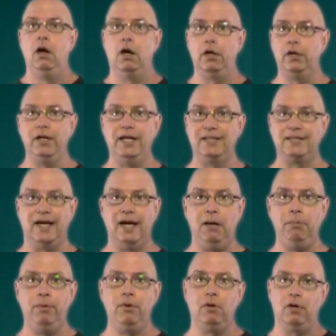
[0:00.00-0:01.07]
A good
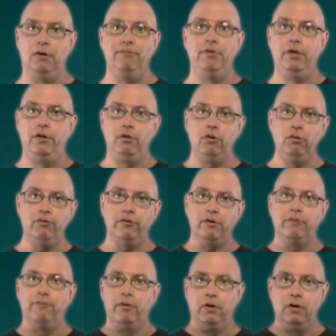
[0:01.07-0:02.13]
example of the use
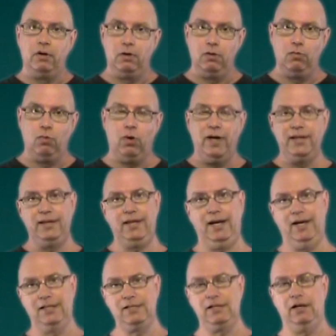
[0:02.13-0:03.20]
of white
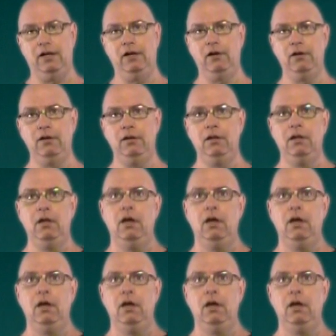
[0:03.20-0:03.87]
cast iron